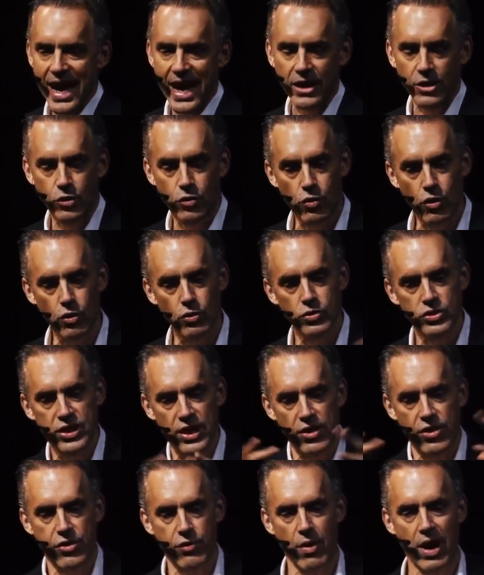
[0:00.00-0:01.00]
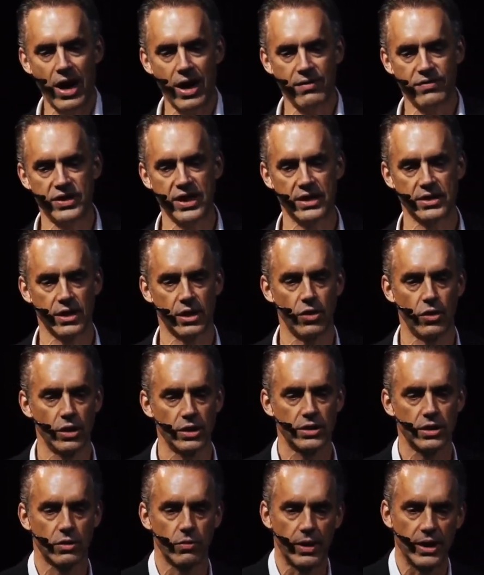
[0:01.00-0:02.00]
and grows and thrives as a
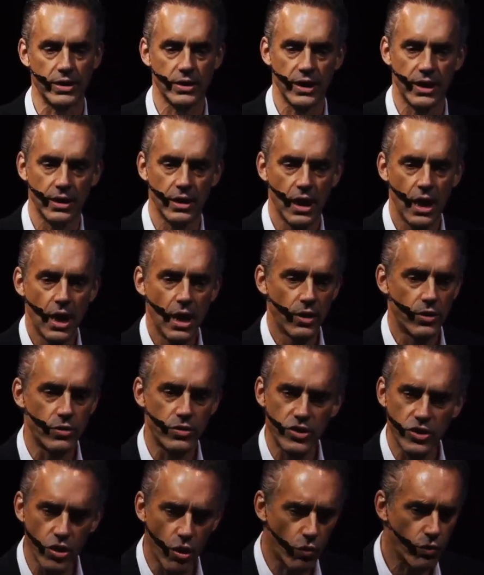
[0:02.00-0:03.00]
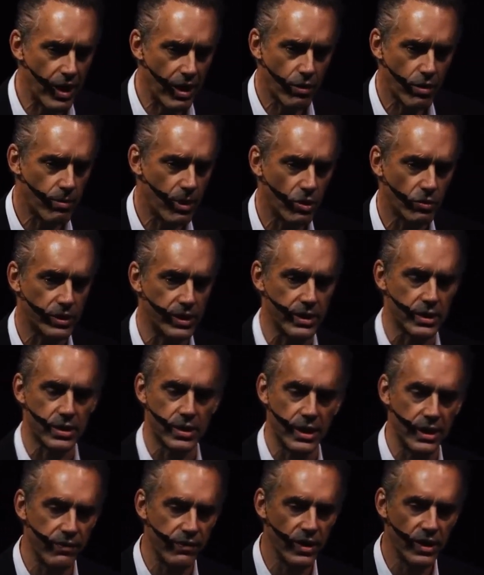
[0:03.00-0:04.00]
consequence. And there's no doubt about
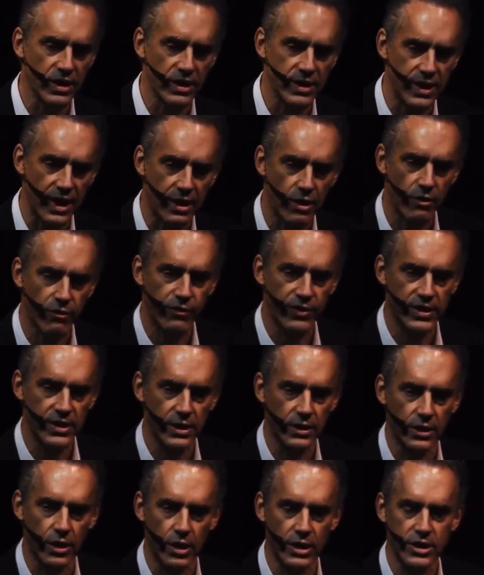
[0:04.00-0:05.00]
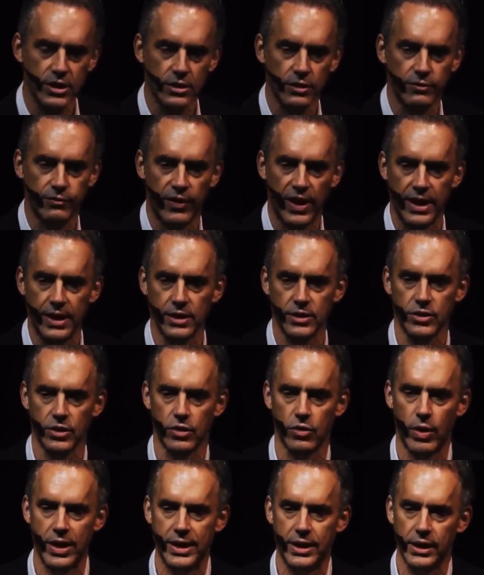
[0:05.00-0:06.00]
this. Even the psychophysiological findings are
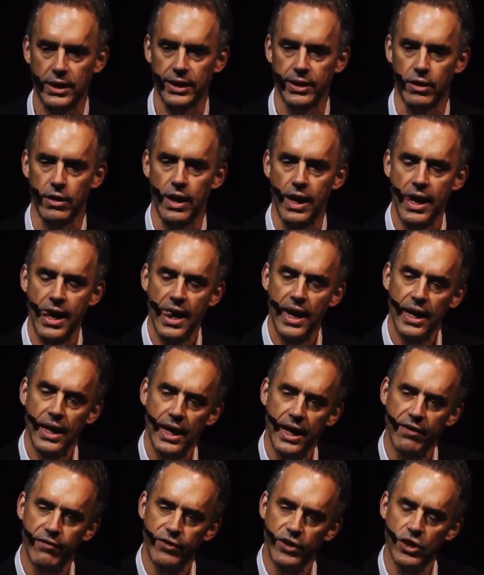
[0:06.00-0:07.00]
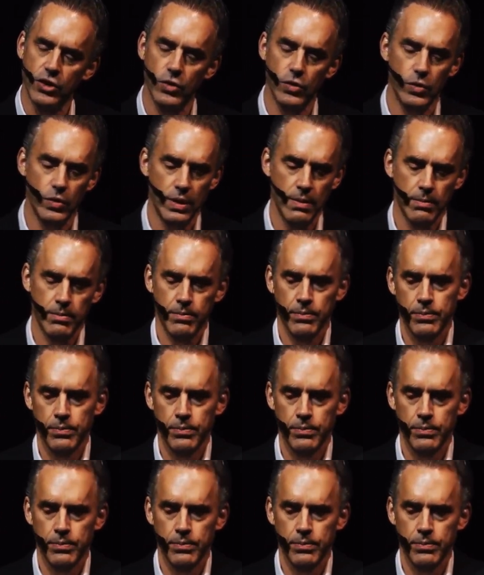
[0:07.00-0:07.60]
quite clear. If you